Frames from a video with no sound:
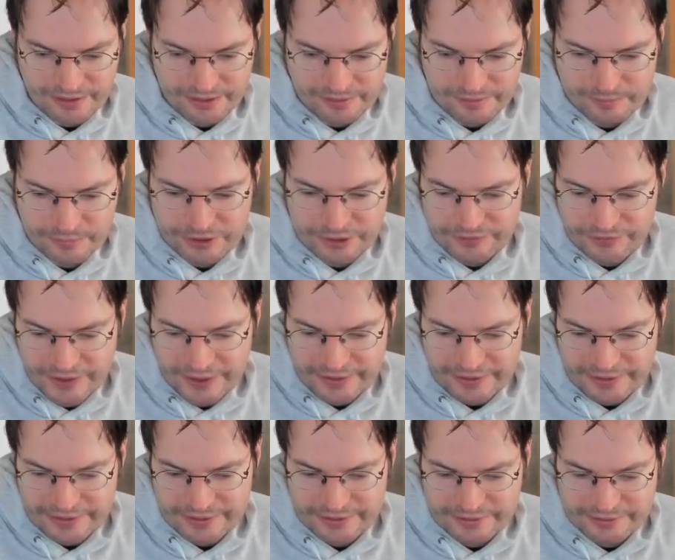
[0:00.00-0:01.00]

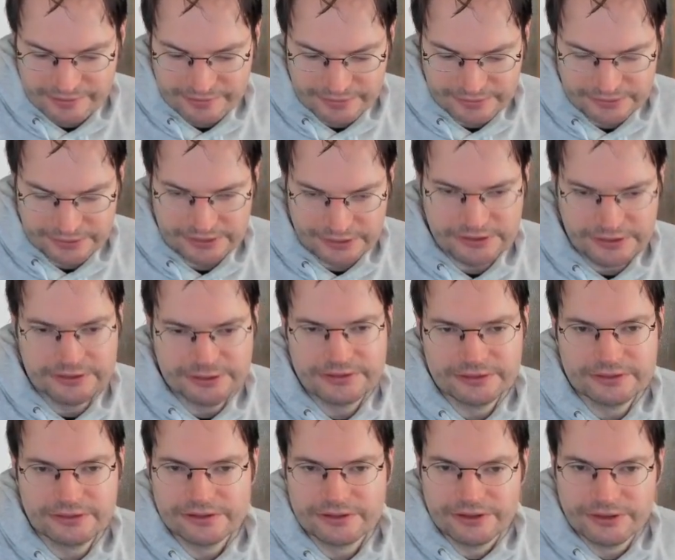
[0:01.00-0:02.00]
prevent
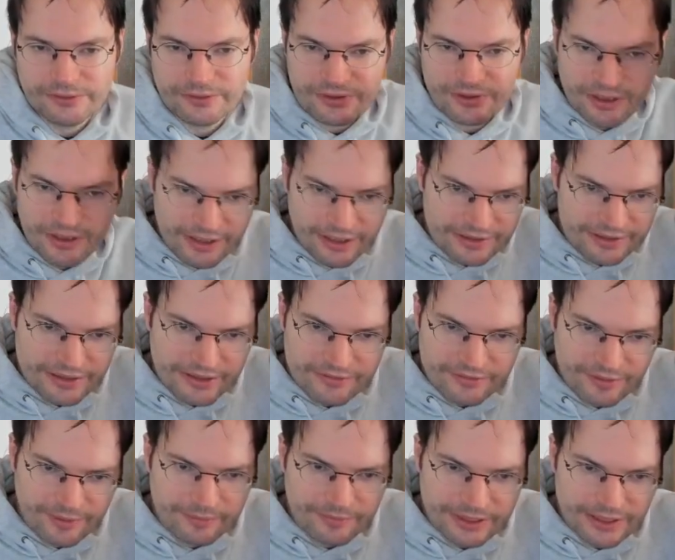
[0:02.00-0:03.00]
user IDs
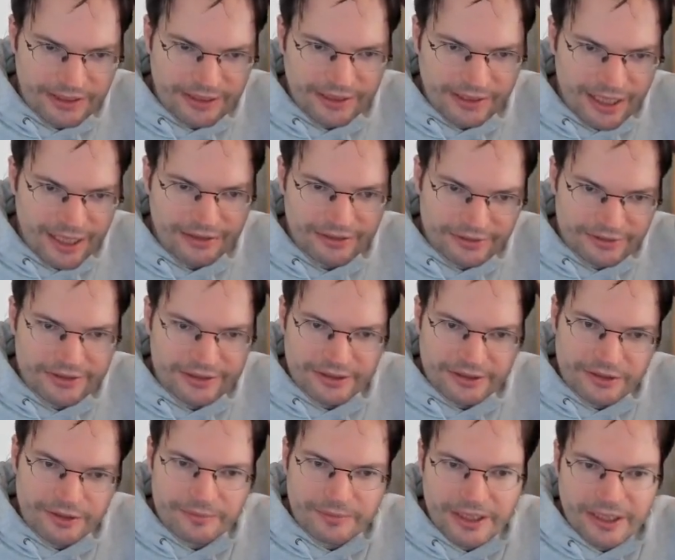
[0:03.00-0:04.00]
from being added, and
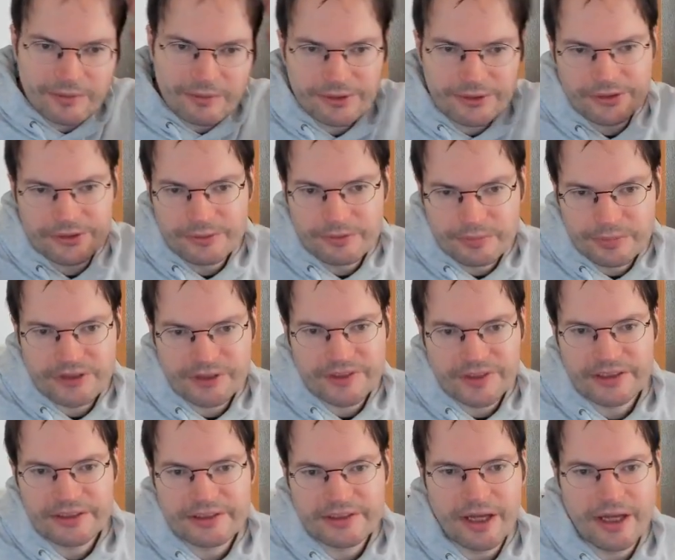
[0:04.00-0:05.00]
you may want to
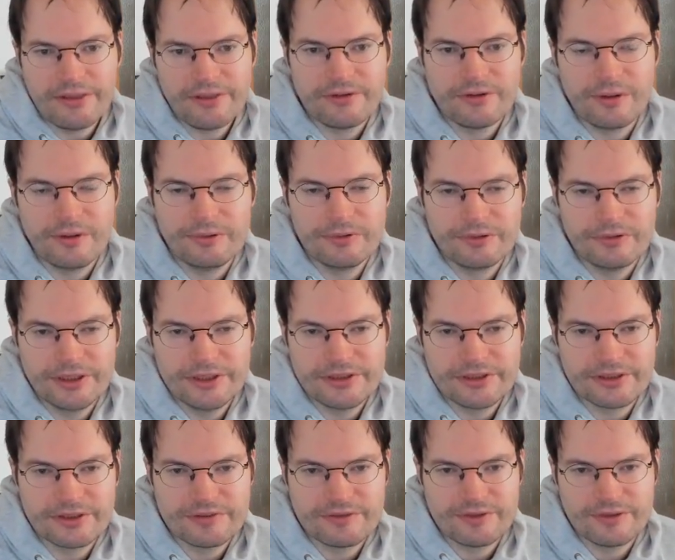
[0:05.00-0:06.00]
prevent other
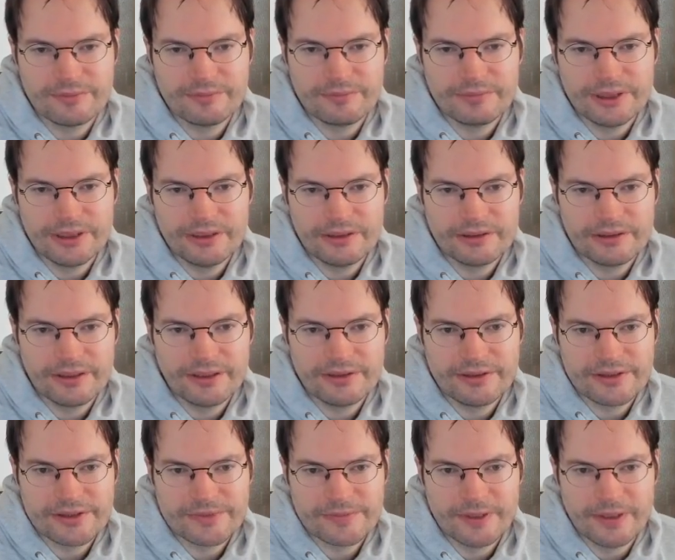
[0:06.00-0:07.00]
operations from being done
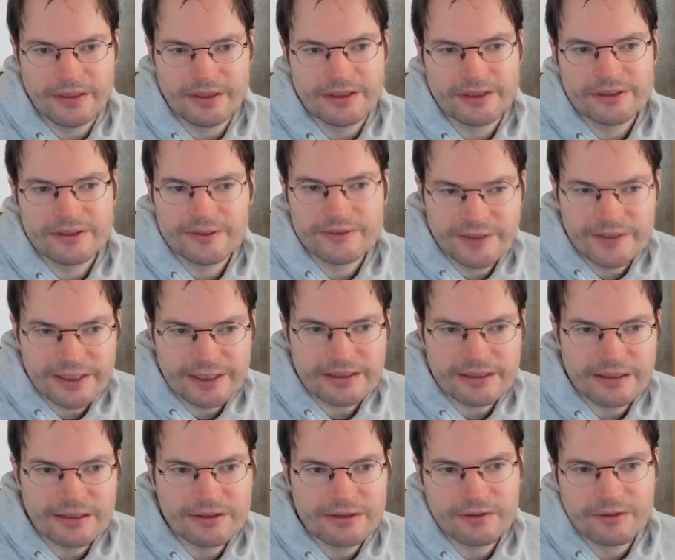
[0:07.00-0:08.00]
as well. And the fact
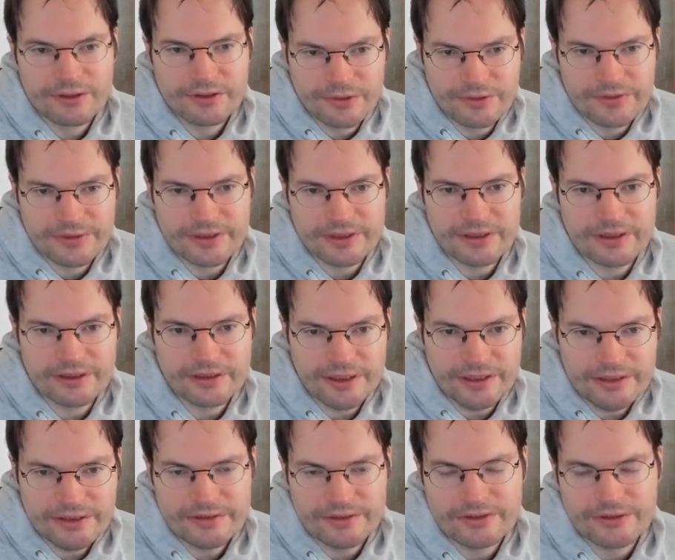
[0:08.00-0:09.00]
that you're using an
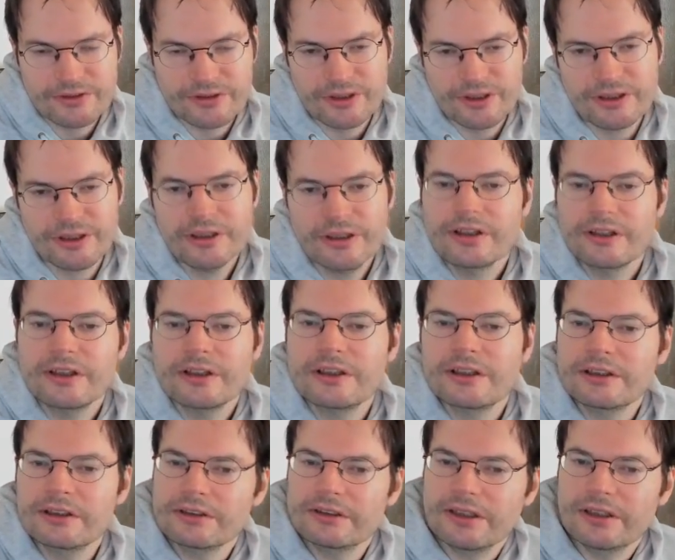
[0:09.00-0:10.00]
integer
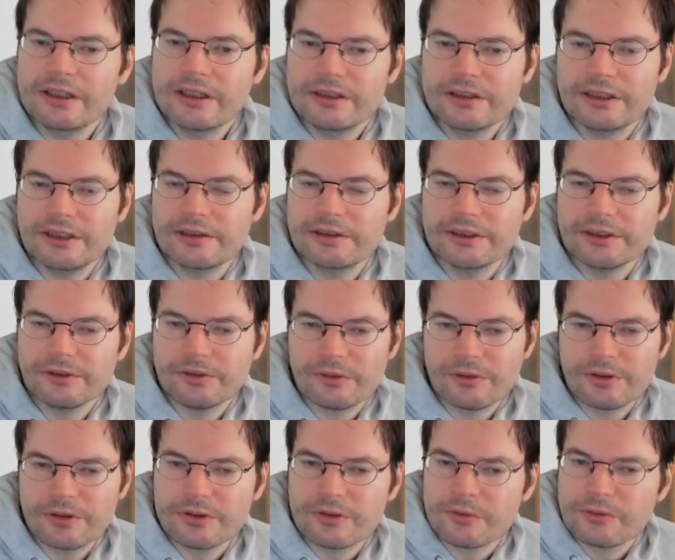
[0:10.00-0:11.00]
in
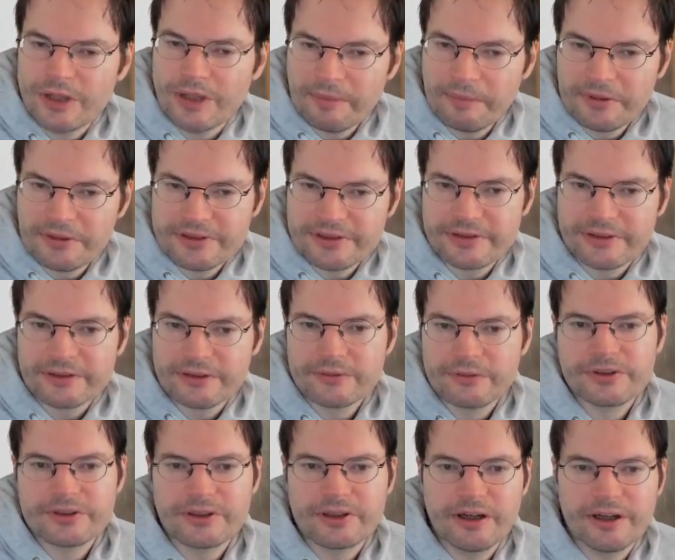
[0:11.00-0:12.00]
order to represent
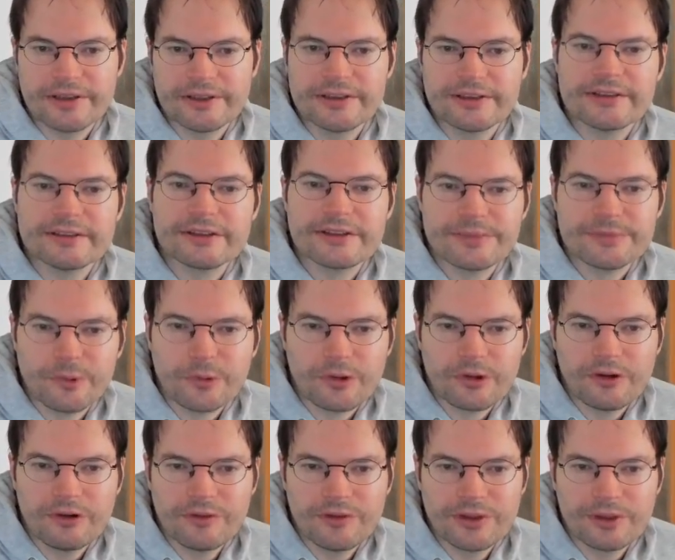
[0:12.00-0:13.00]
user IDs is more
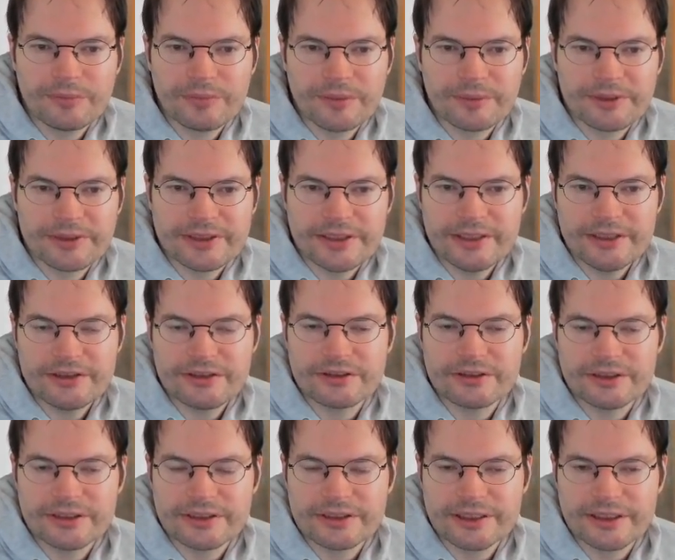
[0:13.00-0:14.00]
of an implementation
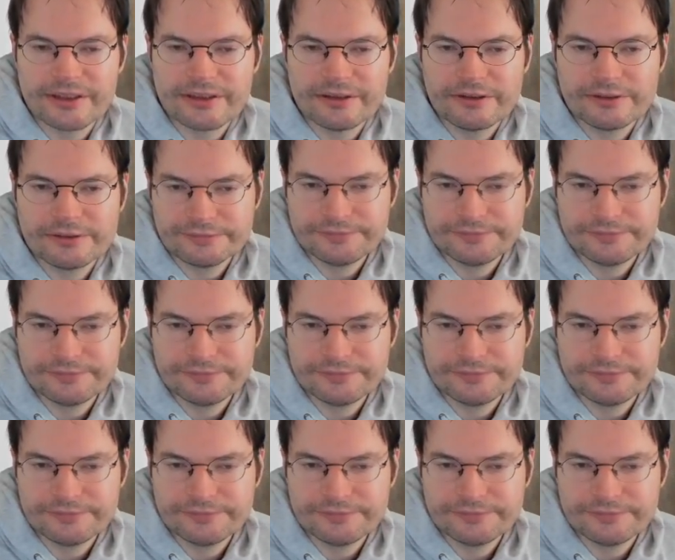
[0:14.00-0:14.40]
detail.